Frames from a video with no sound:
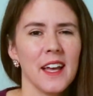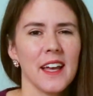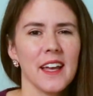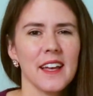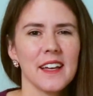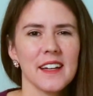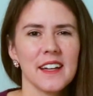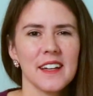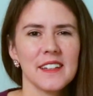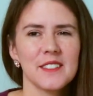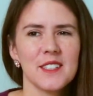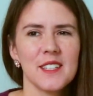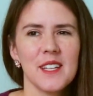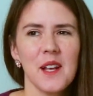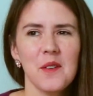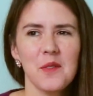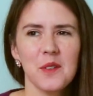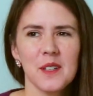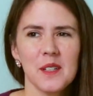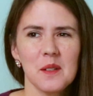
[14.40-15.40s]
And
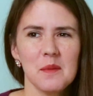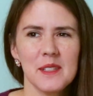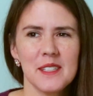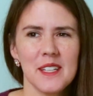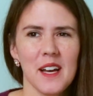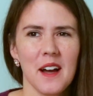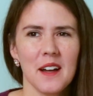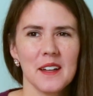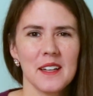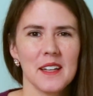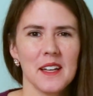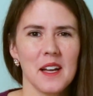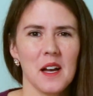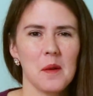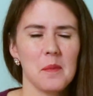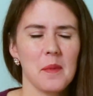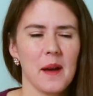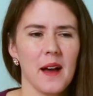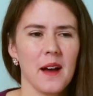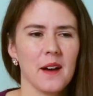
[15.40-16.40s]
today we're going to be talking
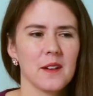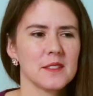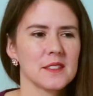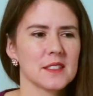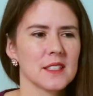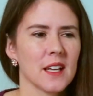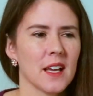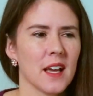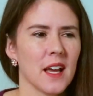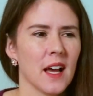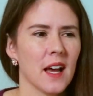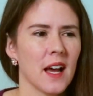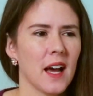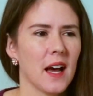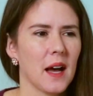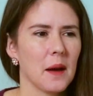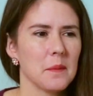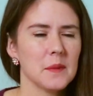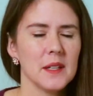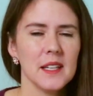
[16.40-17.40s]
about
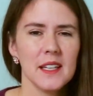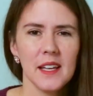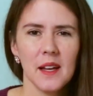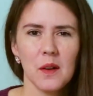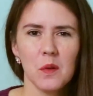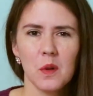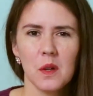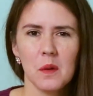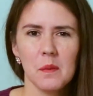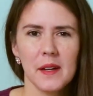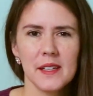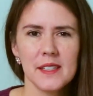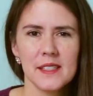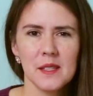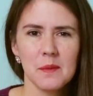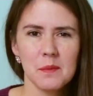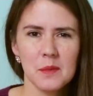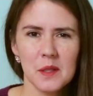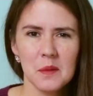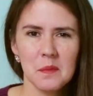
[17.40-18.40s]
me and one of my
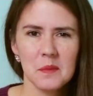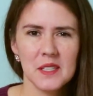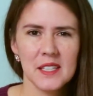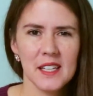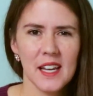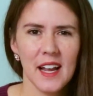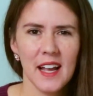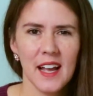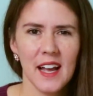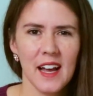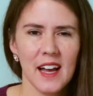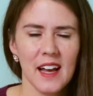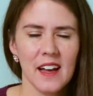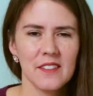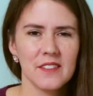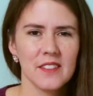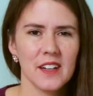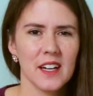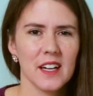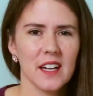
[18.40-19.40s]
symptoms that I
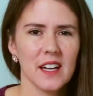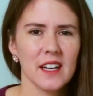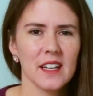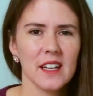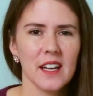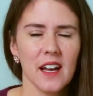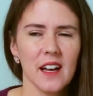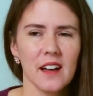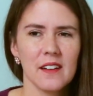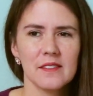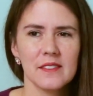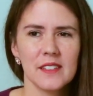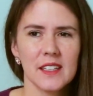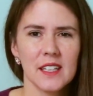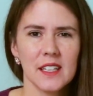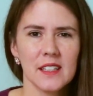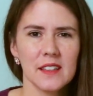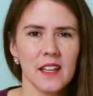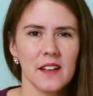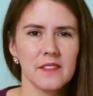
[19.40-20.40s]
have. I have
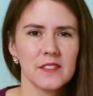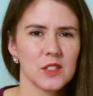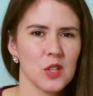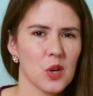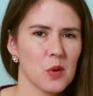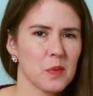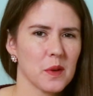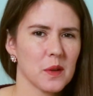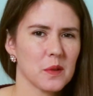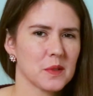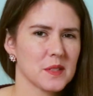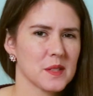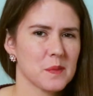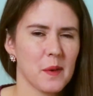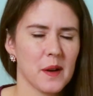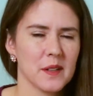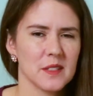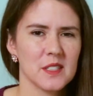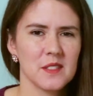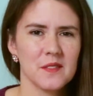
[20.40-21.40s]

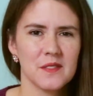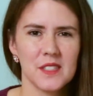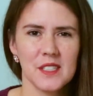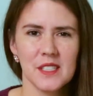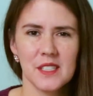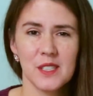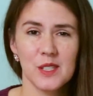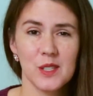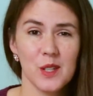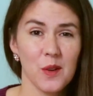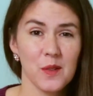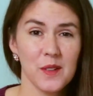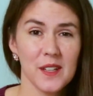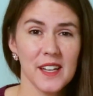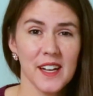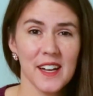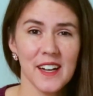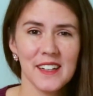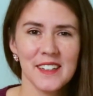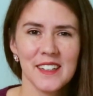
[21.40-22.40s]
levodopa-responsive
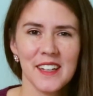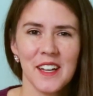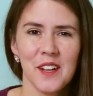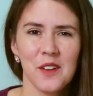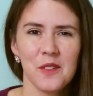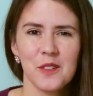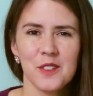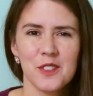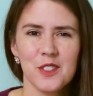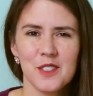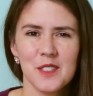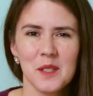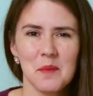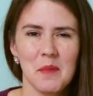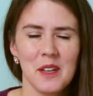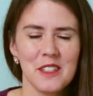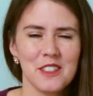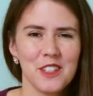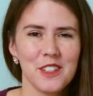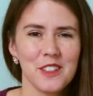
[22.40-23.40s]
dystonia, which is a
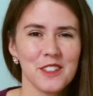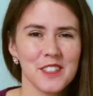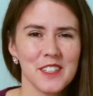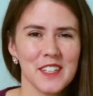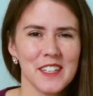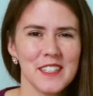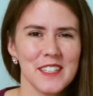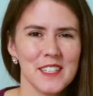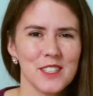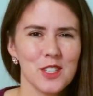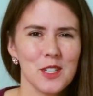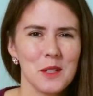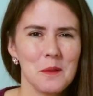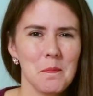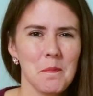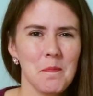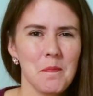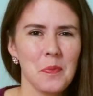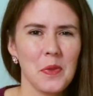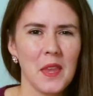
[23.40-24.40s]
muscular
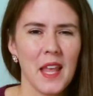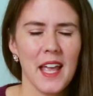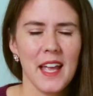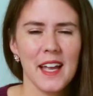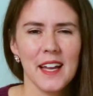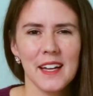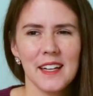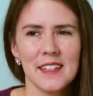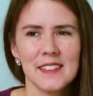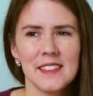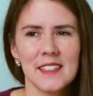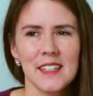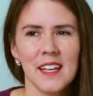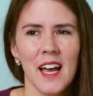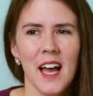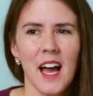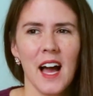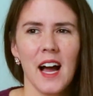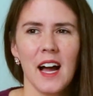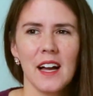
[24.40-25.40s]
condition, and
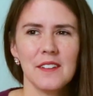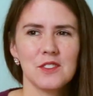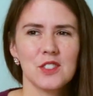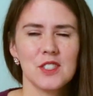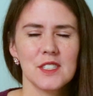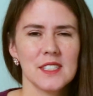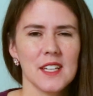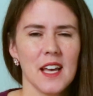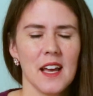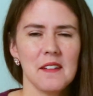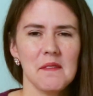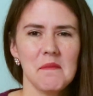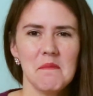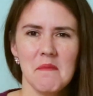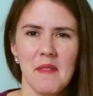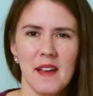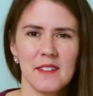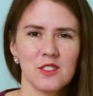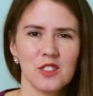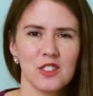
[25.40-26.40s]
I've just kind
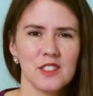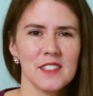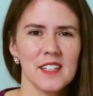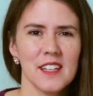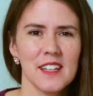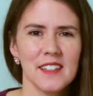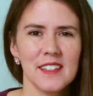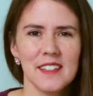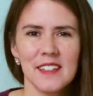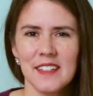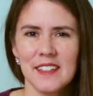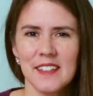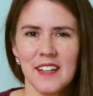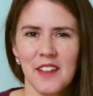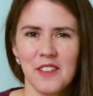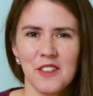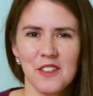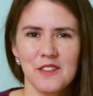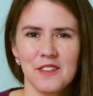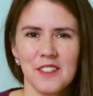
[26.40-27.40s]
of mentioned it in
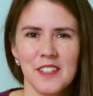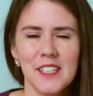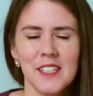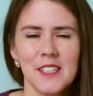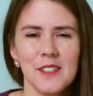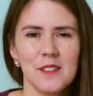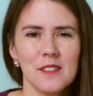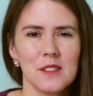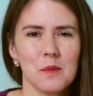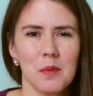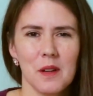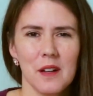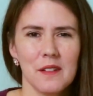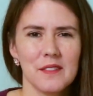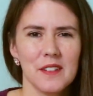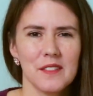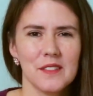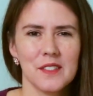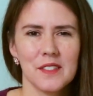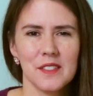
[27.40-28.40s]
other videos, but
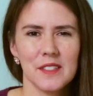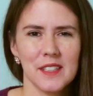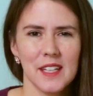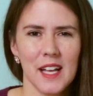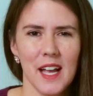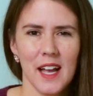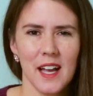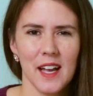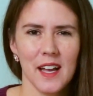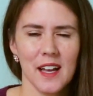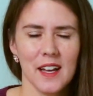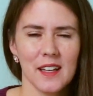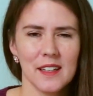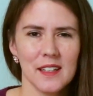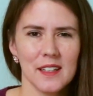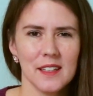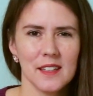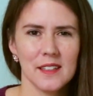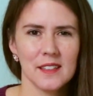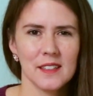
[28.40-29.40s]
I've never really
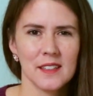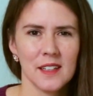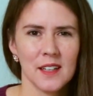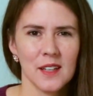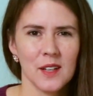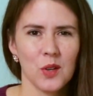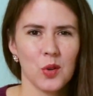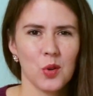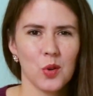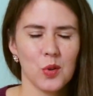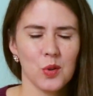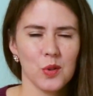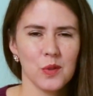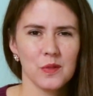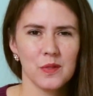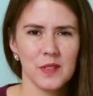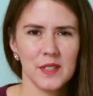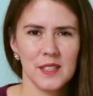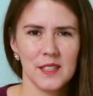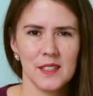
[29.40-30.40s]
had a whole
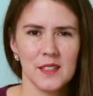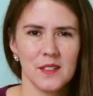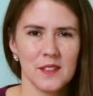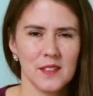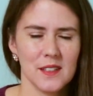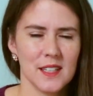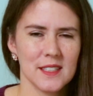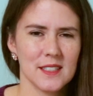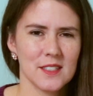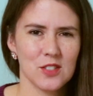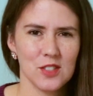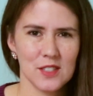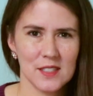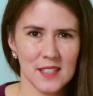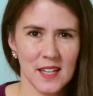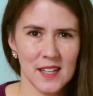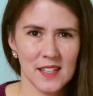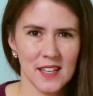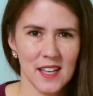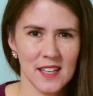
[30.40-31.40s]
video that's
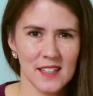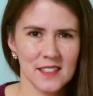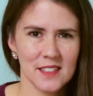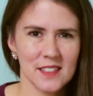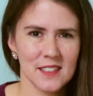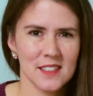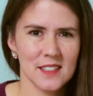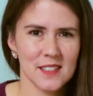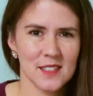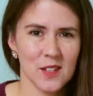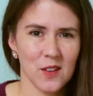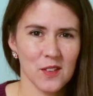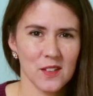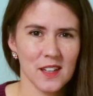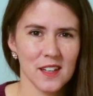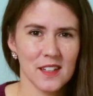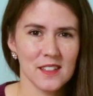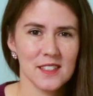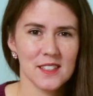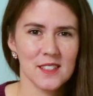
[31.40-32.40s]
just dedicated to
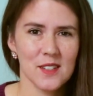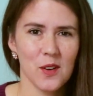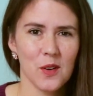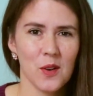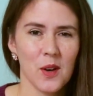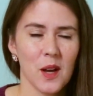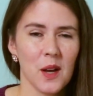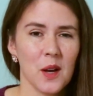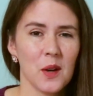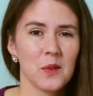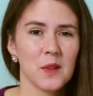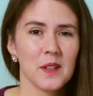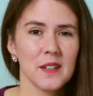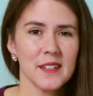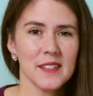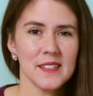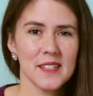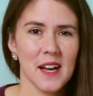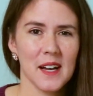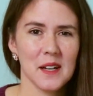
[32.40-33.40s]
dystonia. So we're
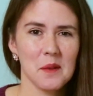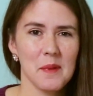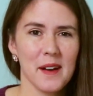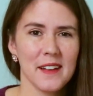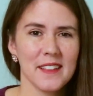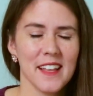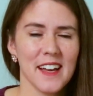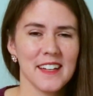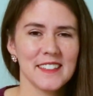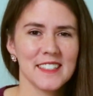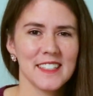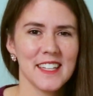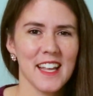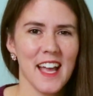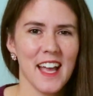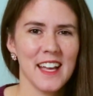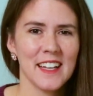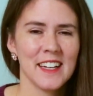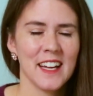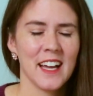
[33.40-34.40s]
going to talk about that
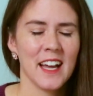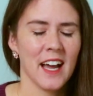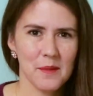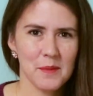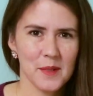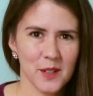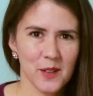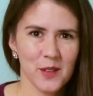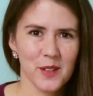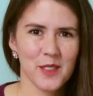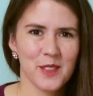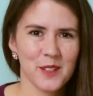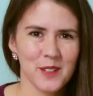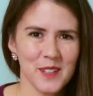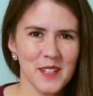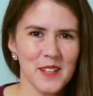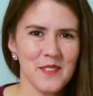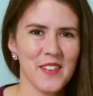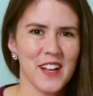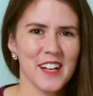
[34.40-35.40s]
today. I've been going
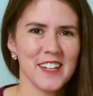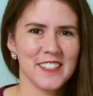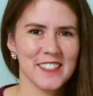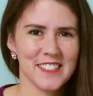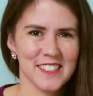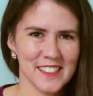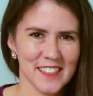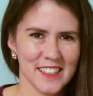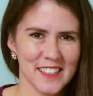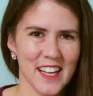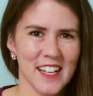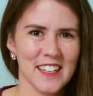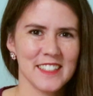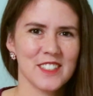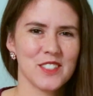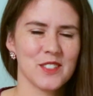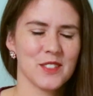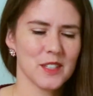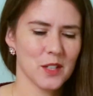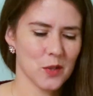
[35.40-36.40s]
through emails and
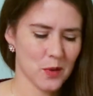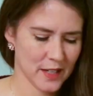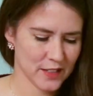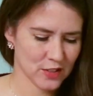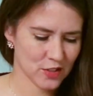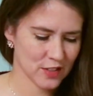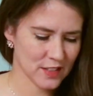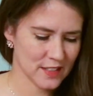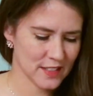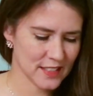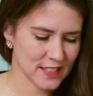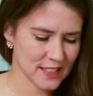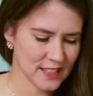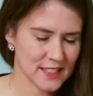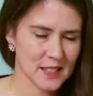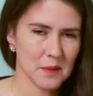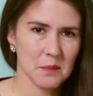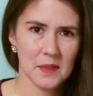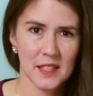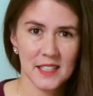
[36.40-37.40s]
answering questions,
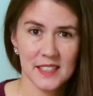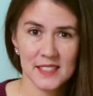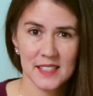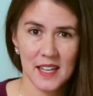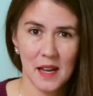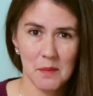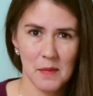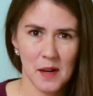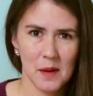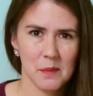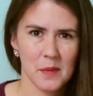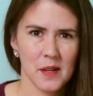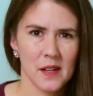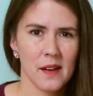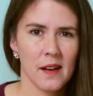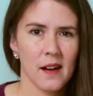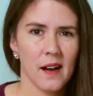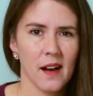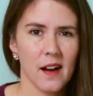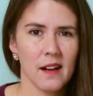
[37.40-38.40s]
and some things come up
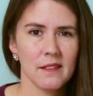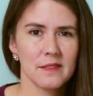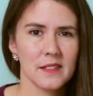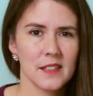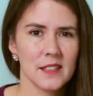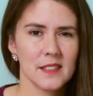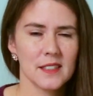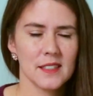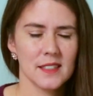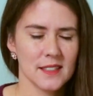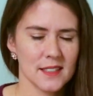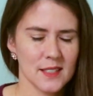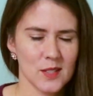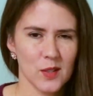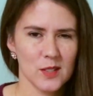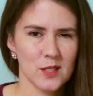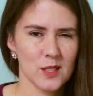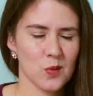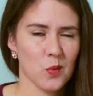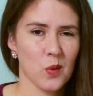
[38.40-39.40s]
often, and
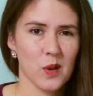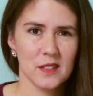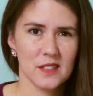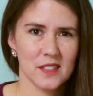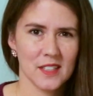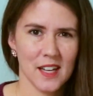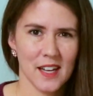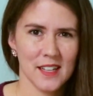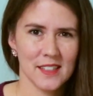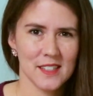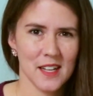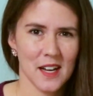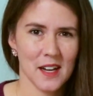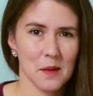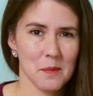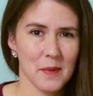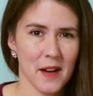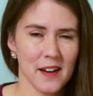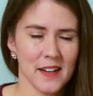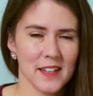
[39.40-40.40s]
so I just wanted to kind of
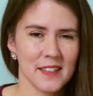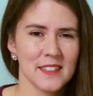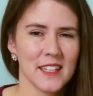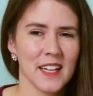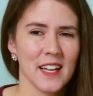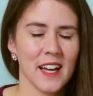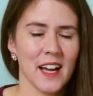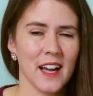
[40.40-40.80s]
talk about it.